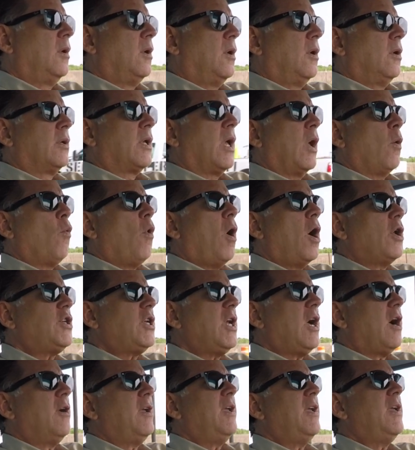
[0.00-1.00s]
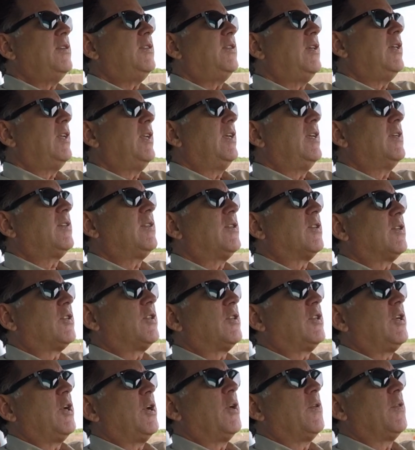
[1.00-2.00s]
Okay, watch how easy it is to
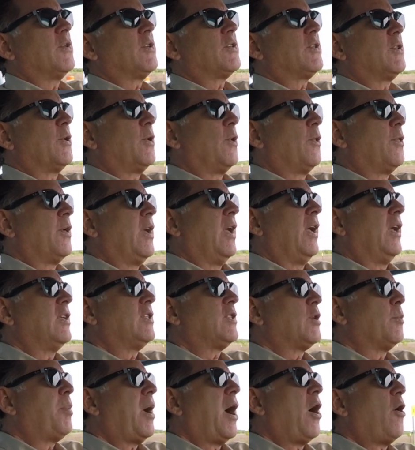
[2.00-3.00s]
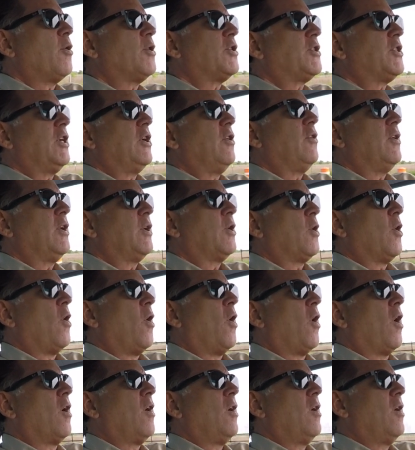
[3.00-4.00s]
steer this little thing. It's a power steering
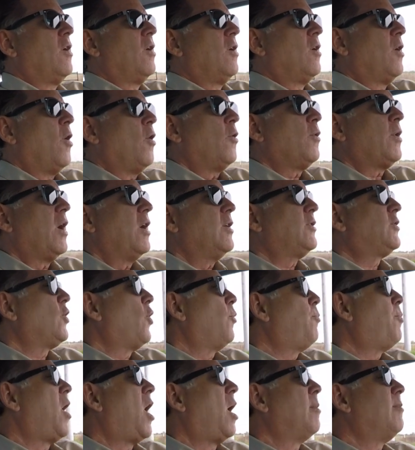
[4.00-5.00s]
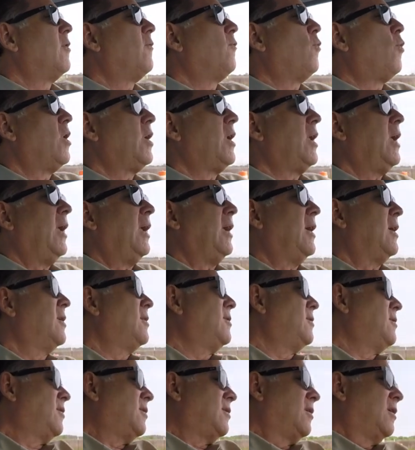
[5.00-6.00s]
car. Okay, so palm of one
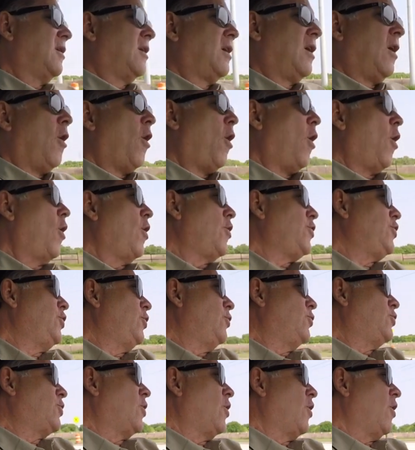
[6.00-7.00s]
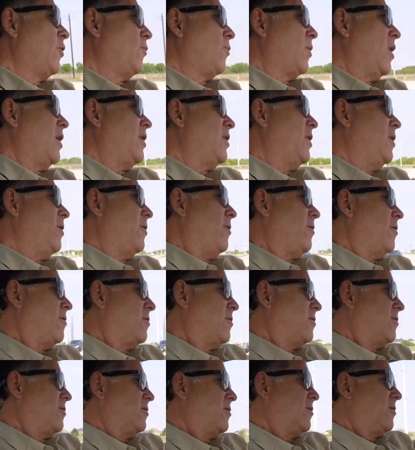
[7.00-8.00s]
hand, hard U-turn right here.
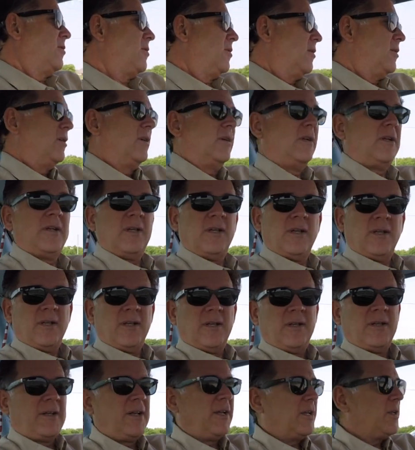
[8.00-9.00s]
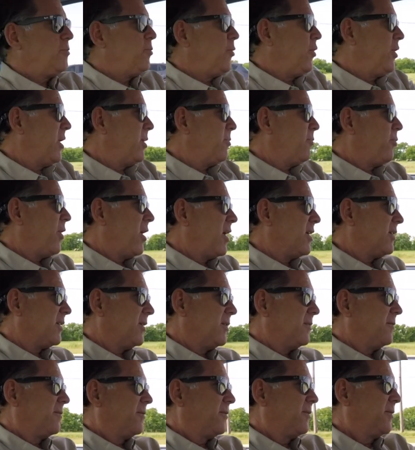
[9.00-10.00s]
It's pretty impressive.